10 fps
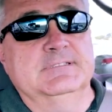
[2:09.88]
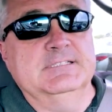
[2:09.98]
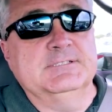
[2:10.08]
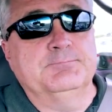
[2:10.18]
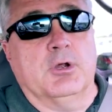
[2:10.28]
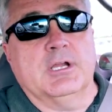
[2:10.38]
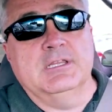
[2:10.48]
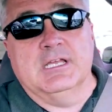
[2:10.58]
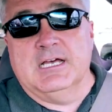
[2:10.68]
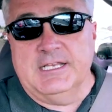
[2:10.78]
This
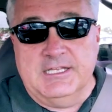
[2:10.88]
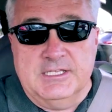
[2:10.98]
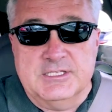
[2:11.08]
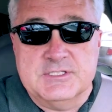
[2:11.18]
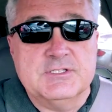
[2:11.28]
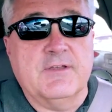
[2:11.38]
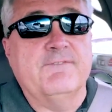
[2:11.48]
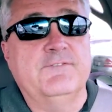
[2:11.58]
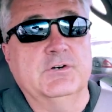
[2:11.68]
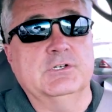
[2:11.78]
parking lot is
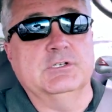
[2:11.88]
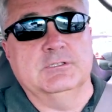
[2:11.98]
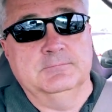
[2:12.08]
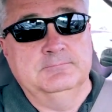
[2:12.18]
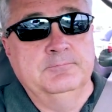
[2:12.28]
full.